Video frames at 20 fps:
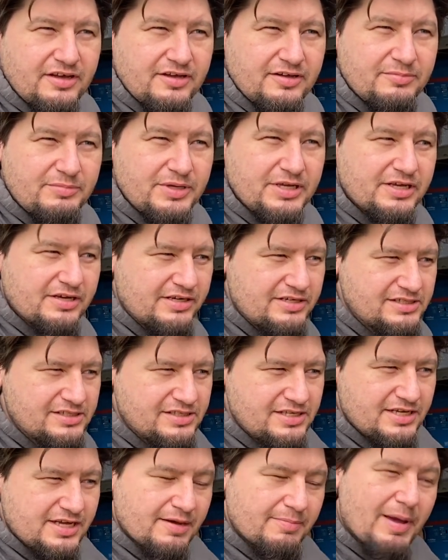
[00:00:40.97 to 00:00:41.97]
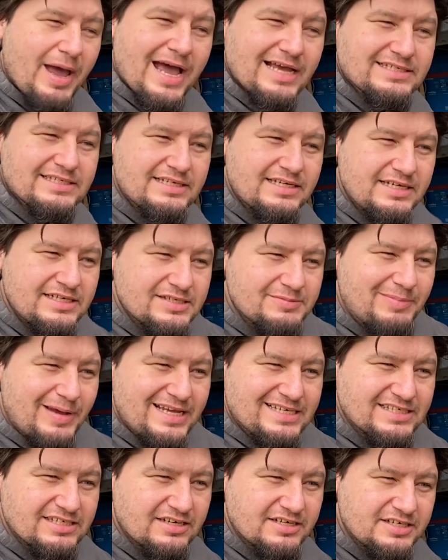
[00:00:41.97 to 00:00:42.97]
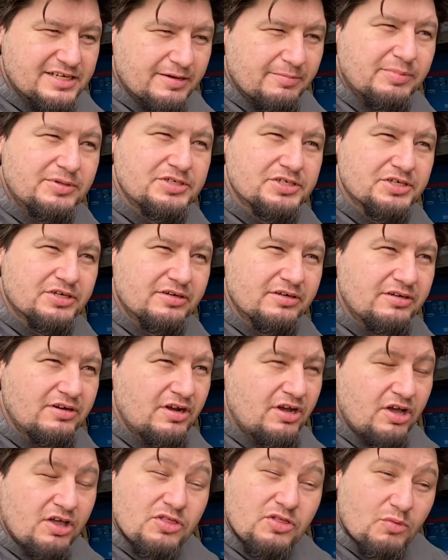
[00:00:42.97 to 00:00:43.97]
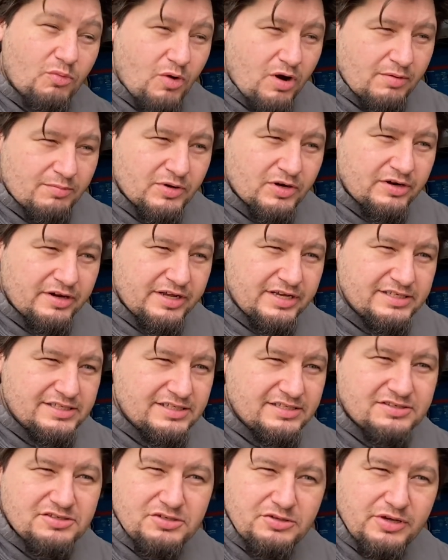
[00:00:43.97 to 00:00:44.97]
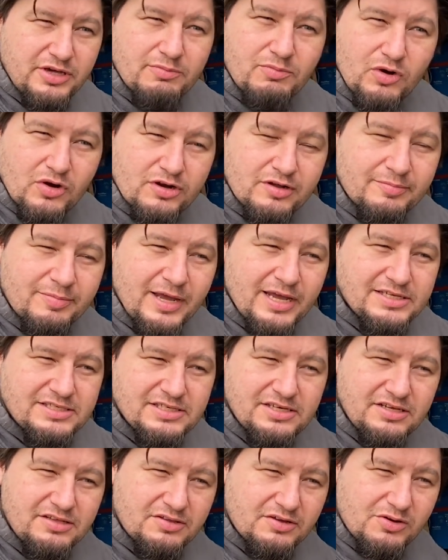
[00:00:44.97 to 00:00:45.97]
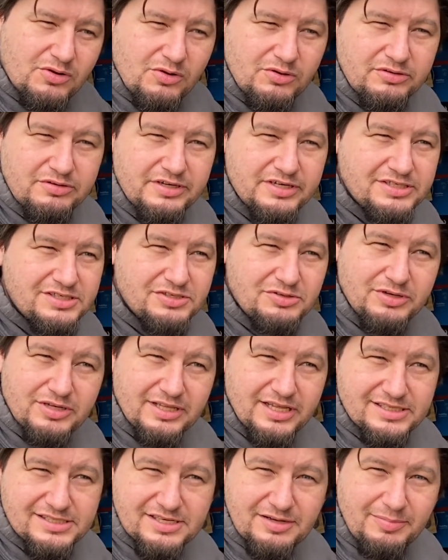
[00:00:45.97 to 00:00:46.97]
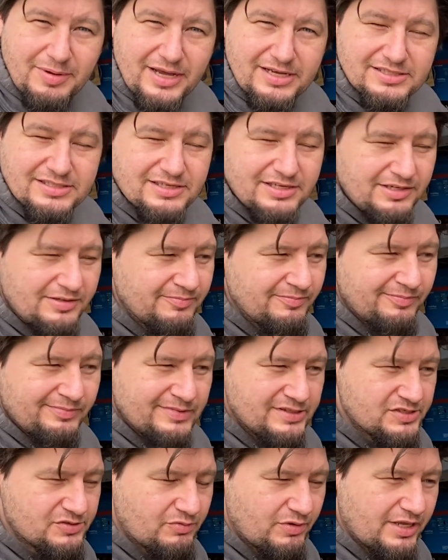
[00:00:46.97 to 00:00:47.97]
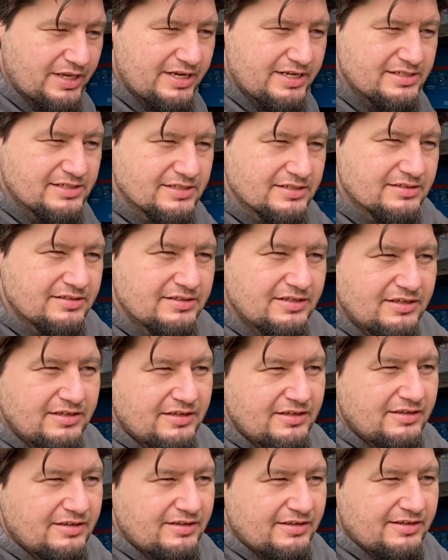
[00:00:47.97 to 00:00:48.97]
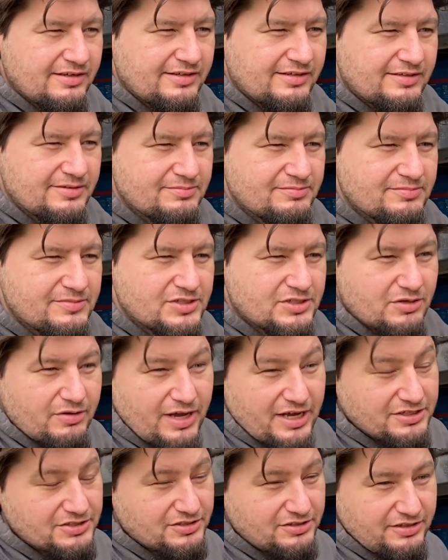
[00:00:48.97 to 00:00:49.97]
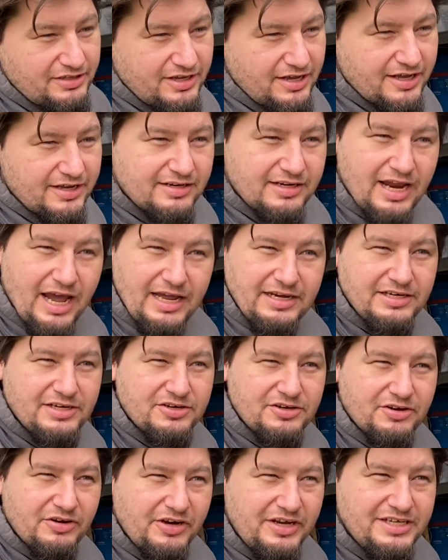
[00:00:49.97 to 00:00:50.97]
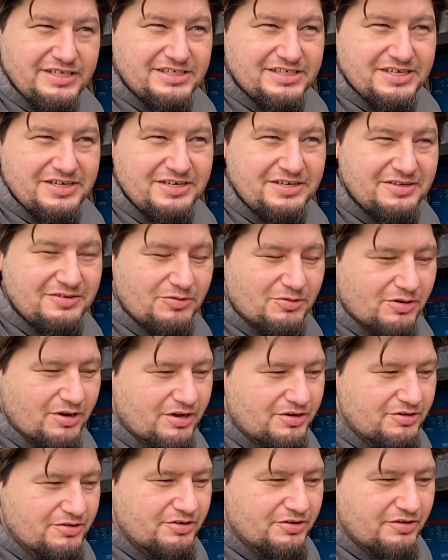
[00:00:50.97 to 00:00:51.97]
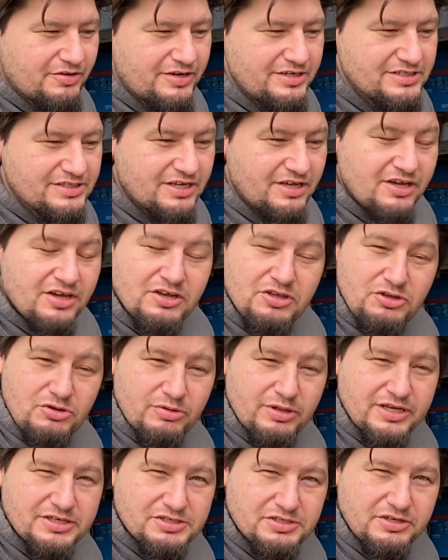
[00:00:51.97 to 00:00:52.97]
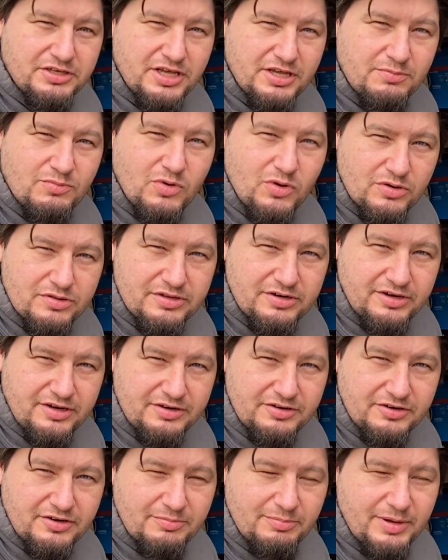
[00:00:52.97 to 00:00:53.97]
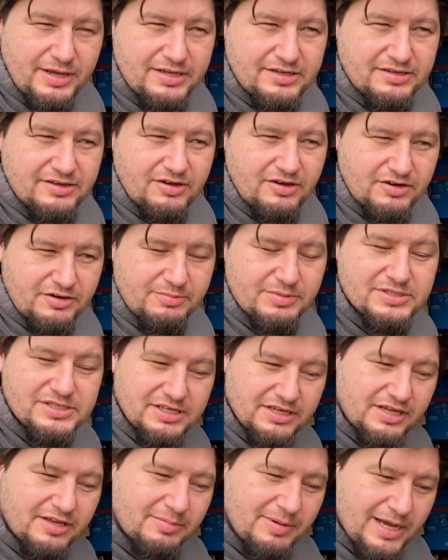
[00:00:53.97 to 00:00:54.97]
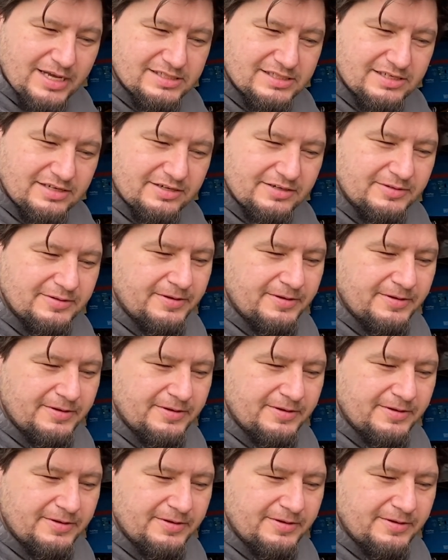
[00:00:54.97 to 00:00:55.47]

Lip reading: because the capacity is based on temperature. The warmer it is, you get more capacity. The colder it is, you get less capacity. That's the way it is. So actually at 90 degrees or 100 degrees, you'll actually get more than 100% capacity.